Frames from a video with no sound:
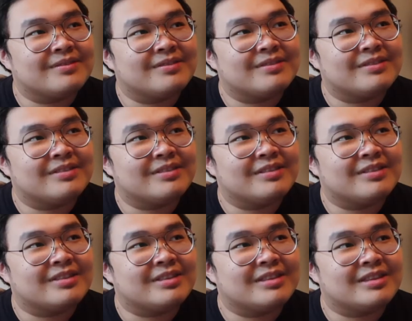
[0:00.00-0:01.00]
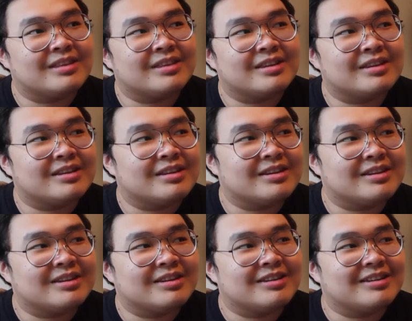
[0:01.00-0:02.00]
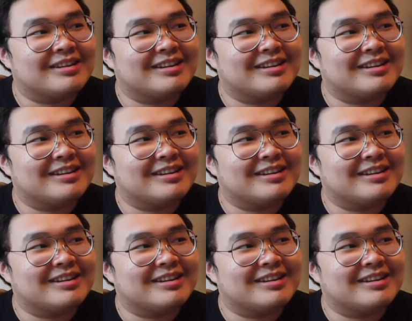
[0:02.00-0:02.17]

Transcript: No words are spoken by the person on screen.